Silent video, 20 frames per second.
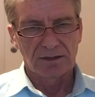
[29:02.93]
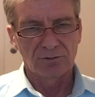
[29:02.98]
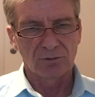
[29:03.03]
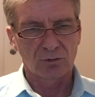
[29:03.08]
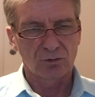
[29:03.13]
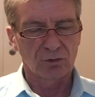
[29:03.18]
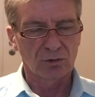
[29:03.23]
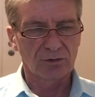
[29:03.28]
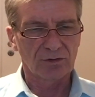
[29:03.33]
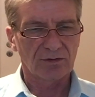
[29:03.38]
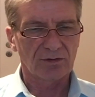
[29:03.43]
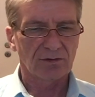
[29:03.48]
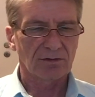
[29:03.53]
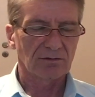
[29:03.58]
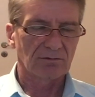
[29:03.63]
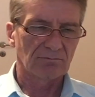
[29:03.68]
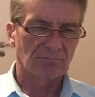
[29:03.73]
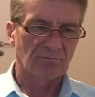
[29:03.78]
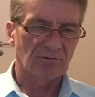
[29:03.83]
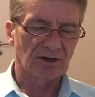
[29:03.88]
you could
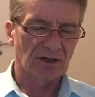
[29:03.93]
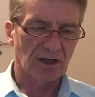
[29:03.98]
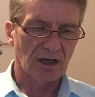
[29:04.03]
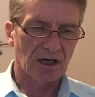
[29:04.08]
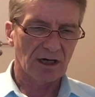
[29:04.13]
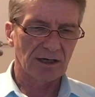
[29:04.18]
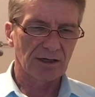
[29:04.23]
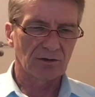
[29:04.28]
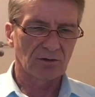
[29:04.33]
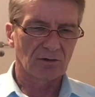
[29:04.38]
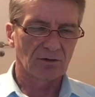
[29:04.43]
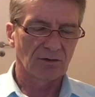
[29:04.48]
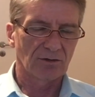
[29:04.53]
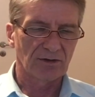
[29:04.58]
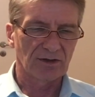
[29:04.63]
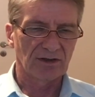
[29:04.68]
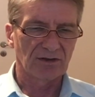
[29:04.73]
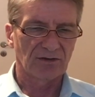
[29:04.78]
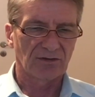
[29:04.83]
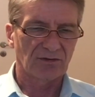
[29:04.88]
rely on
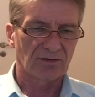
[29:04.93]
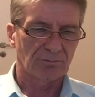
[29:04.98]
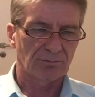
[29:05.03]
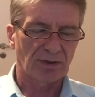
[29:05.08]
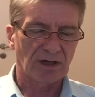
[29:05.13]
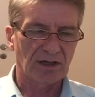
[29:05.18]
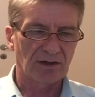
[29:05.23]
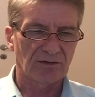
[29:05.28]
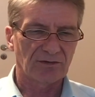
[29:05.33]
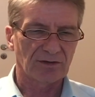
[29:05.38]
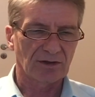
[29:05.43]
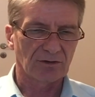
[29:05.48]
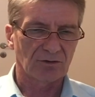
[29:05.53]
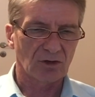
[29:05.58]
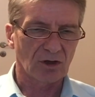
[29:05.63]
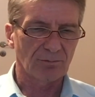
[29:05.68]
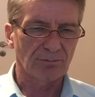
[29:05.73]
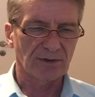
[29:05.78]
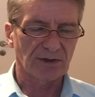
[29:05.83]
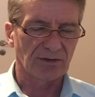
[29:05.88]
these paste and
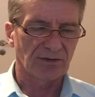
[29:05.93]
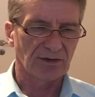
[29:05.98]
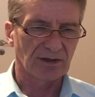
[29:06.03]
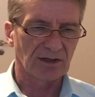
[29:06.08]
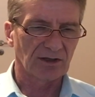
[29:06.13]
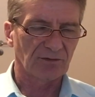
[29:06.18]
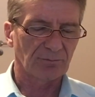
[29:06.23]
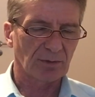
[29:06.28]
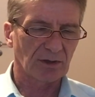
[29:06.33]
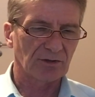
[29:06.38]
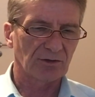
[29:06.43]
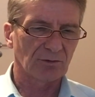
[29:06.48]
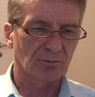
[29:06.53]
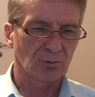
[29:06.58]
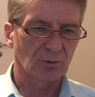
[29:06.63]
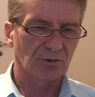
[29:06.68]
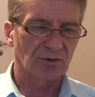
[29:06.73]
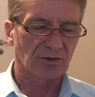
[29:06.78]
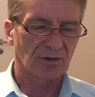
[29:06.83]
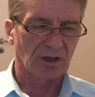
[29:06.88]
copy things, but you
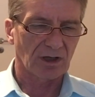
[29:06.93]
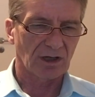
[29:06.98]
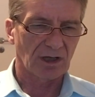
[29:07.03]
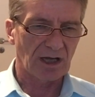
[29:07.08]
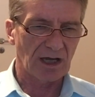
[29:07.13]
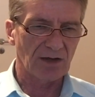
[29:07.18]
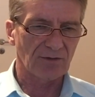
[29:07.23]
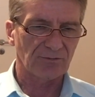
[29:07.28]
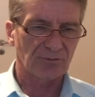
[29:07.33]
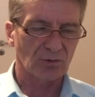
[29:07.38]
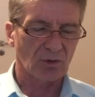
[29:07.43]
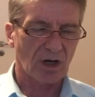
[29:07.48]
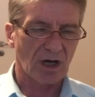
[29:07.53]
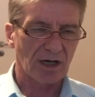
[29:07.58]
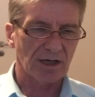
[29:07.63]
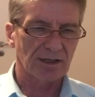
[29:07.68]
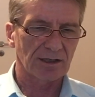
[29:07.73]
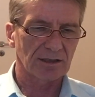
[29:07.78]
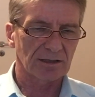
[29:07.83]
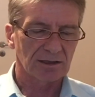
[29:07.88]
would have to
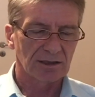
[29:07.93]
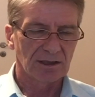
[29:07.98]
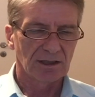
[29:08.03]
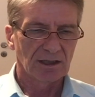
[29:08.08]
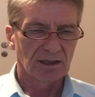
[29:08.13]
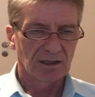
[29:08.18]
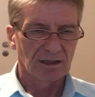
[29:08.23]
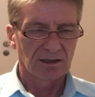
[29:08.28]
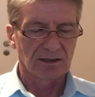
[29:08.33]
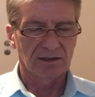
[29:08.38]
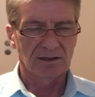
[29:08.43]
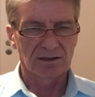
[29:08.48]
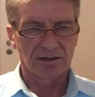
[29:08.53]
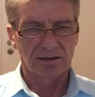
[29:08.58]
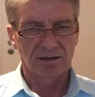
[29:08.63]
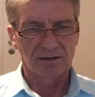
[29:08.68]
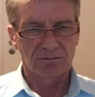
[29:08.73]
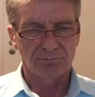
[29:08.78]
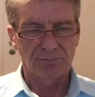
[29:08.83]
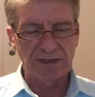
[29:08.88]
hire
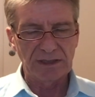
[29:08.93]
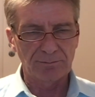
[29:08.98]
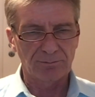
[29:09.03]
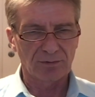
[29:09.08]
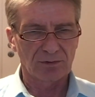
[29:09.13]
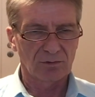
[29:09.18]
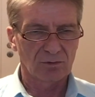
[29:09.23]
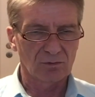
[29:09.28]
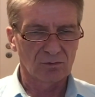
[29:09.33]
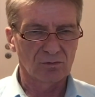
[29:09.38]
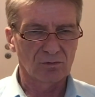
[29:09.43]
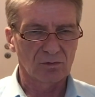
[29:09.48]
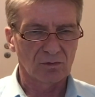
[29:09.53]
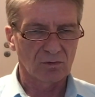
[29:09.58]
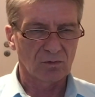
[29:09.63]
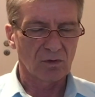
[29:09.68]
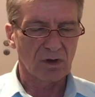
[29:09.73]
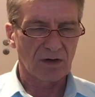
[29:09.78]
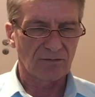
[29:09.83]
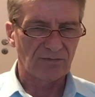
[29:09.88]
people
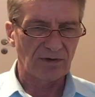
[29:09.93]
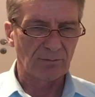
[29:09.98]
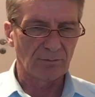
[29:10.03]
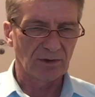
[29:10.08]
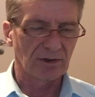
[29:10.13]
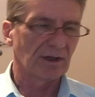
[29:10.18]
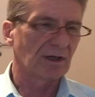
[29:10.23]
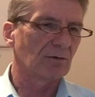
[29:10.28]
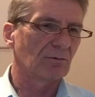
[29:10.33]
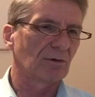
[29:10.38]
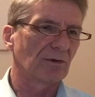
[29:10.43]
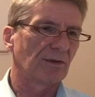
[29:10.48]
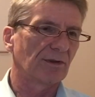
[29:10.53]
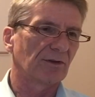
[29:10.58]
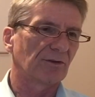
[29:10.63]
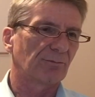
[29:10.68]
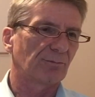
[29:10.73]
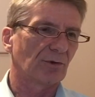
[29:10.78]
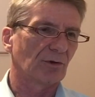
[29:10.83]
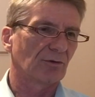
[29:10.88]
who are familiar with
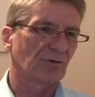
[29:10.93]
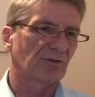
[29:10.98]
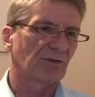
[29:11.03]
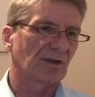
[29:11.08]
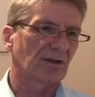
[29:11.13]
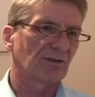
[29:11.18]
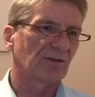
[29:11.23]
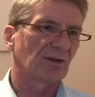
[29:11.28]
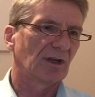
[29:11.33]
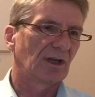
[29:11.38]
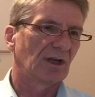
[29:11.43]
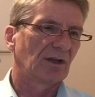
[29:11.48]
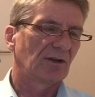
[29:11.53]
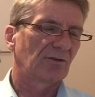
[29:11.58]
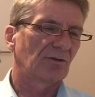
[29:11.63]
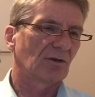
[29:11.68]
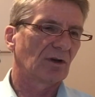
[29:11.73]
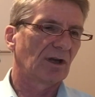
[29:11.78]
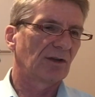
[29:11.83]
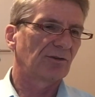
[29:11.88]
this process.
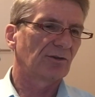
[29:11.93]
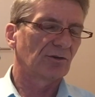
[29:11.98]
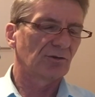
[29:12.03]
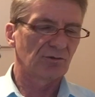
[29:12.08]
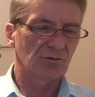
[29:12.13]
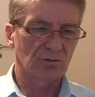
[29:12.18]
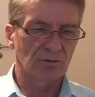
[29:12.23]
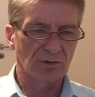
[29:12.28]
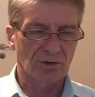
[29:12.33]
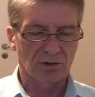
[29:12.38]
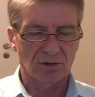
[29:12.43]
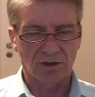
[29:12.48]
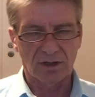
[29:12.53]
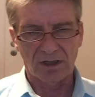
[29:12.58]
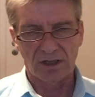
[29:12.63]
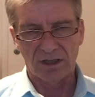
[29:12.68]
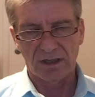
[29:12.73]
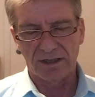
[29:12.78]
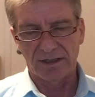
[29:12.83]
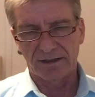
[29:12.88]
So as a junior,
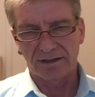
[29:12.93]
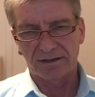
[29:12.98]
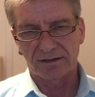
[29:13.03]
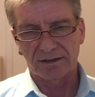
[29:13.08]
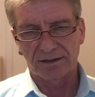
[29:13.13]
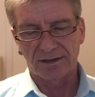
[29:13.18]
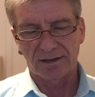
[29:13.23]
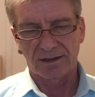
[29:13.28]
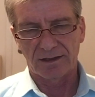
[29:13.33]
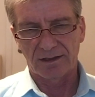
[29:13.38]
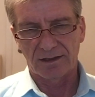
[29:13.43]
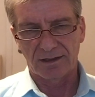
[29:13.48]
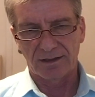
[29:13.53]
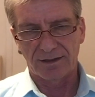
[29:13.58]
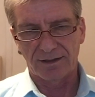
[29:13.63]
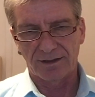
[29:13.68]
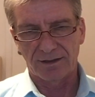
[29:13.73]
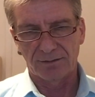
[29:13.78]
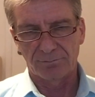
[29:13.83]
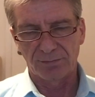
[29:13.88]
like
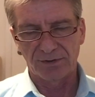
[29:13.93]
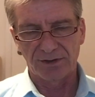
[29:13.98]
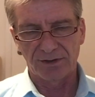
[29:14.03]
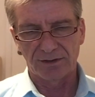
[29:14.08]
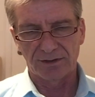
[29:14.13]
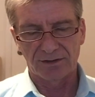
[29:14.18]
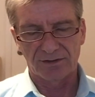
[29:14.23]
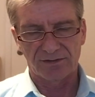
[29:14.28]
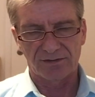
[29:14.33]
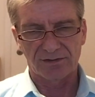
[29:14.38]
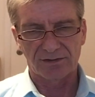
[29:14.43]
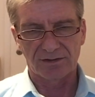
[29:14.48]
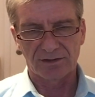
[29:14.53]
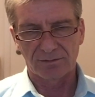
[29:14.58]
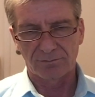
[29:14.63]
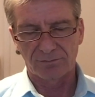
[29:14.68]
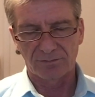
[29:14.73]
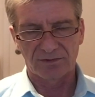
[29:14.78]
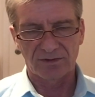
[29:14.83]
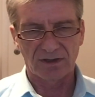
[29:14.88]
be it
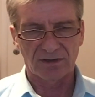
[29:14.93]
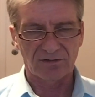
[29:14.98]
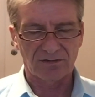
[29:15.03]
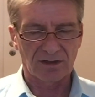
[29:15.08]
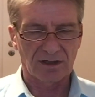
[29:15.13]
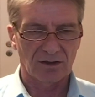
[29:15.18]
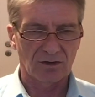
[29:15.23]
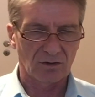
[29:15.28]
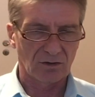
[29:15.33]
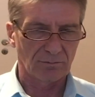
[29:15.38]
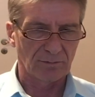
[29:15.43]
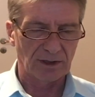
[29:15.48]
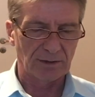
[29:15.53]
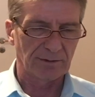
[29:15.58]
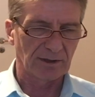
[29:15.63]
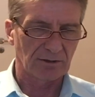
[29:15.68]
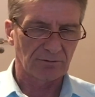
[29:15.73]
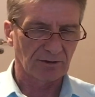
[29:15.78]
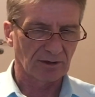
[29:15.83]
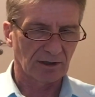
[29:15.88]
Tesla or
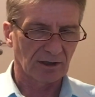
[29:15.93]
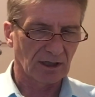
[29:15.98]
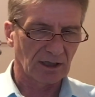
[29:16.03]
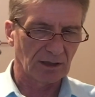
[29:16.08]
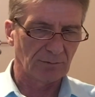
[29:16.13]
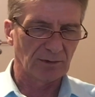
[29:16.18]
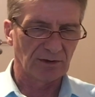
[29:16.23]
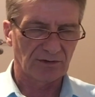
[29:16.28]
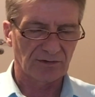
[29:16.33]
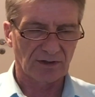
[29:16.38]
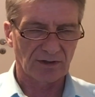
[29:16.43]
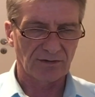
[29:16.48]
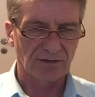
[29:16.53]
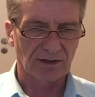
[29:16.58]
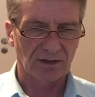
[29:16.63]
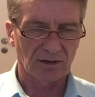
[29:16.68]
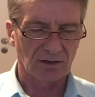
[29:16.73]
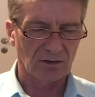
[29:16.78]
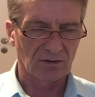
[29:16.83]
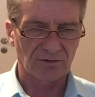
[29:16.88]
maybe Critical Elements, I
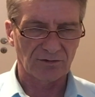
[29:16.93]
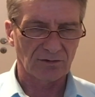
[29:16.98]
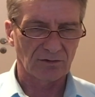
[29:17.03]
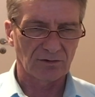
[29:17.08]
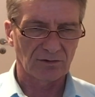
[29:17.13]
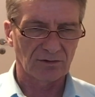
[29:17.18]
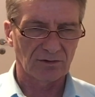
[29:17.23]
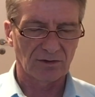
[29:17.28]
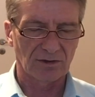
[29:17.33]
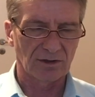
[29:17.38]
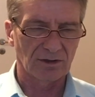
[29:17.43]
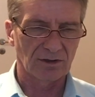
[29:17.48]
think are also